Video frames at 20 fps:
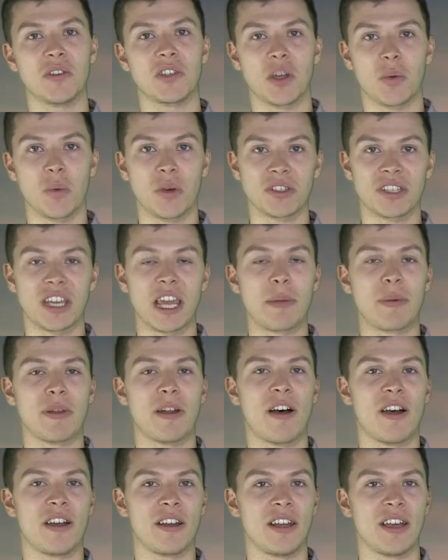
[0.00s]
So one to keep an
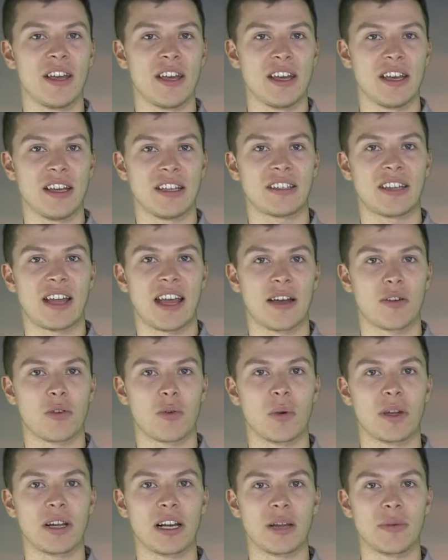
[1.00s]
eye on as to how
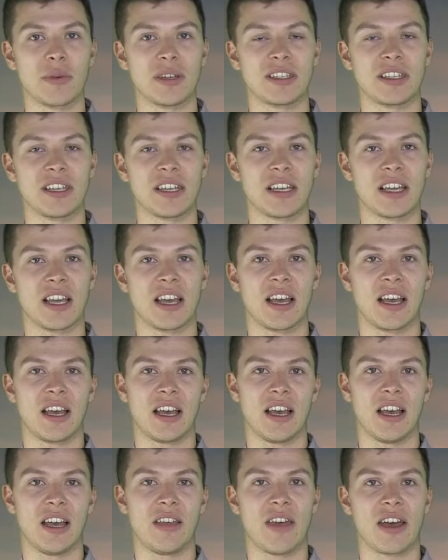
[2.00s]
quickly we see
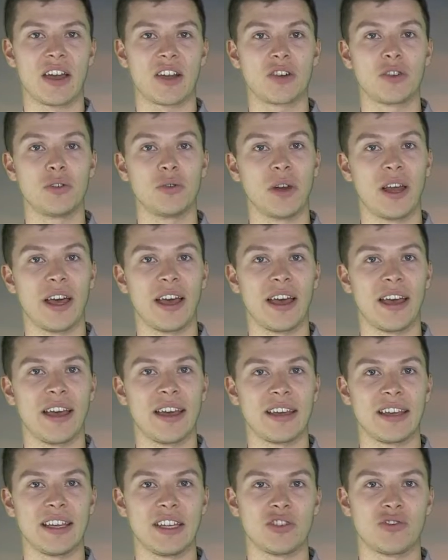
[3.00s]
that cooler
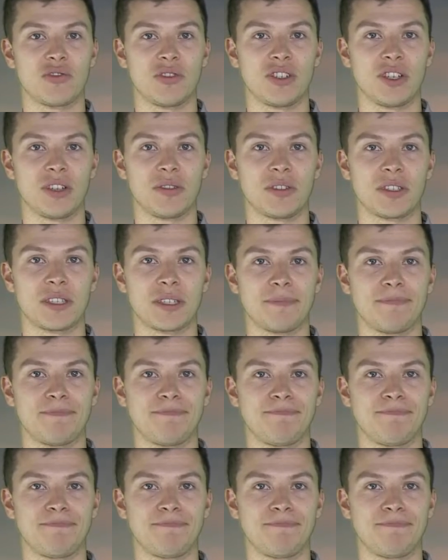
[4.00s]
air introduced.